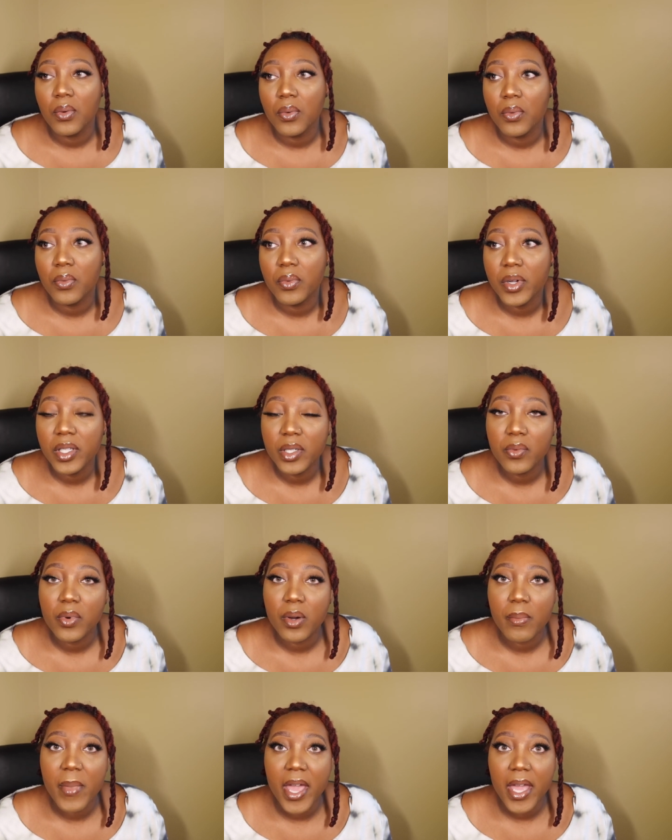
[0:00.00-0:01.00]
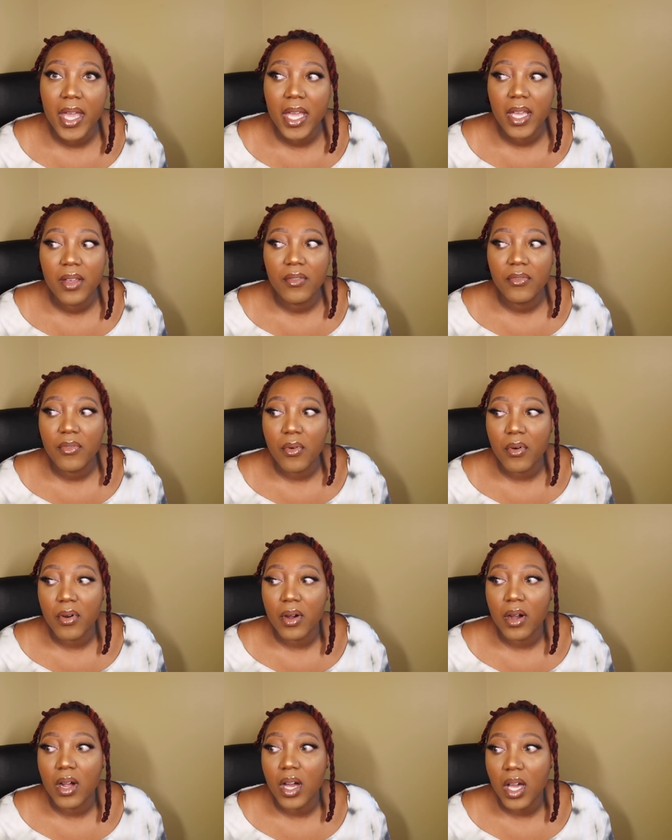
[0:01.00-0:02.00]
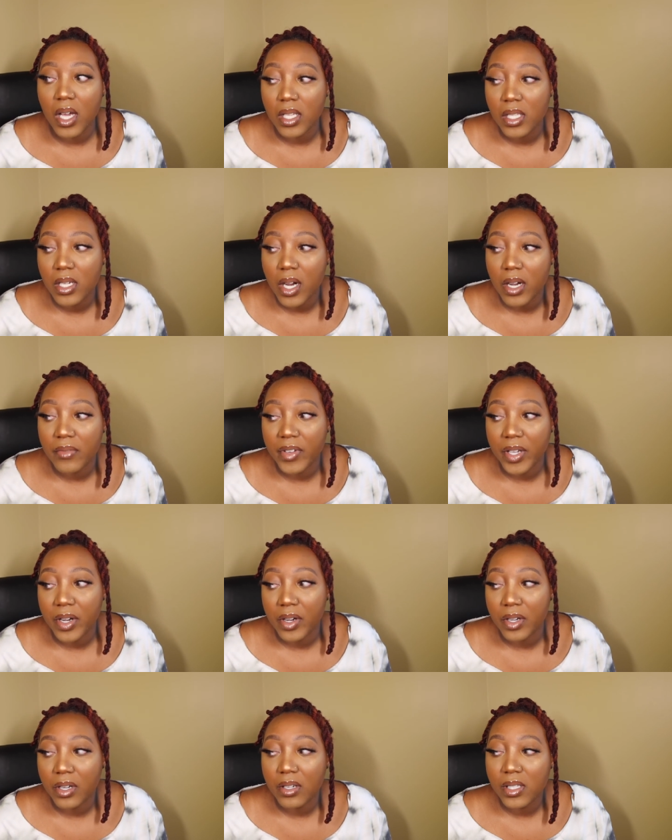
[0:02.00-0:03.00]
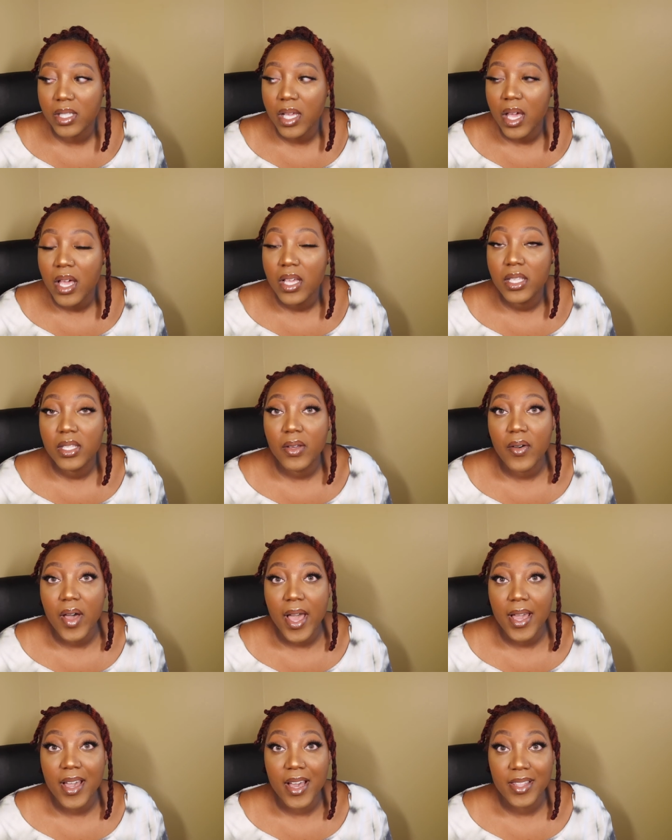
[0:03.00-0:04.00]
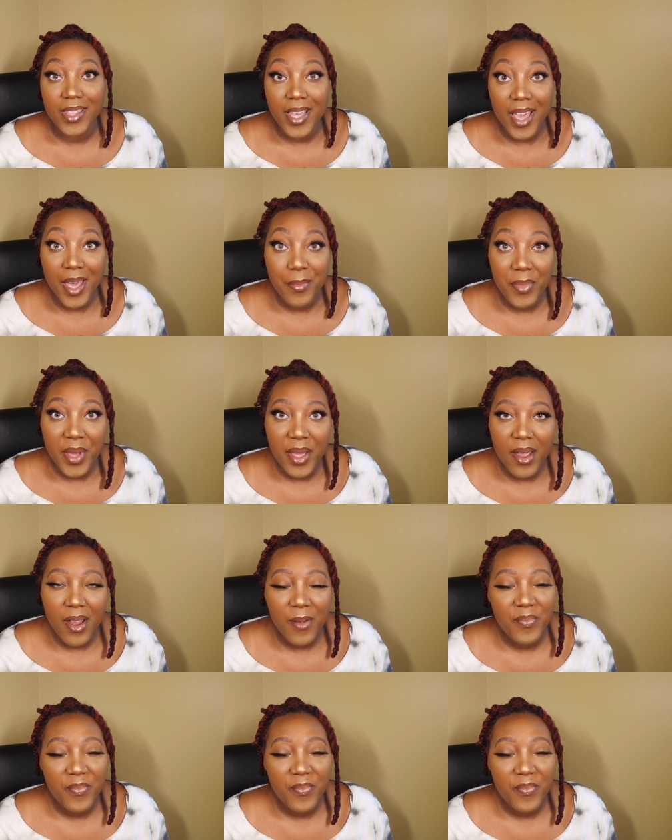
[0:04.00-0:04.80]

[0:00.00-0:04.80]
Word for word: really were made for us curvy girls so i got that pair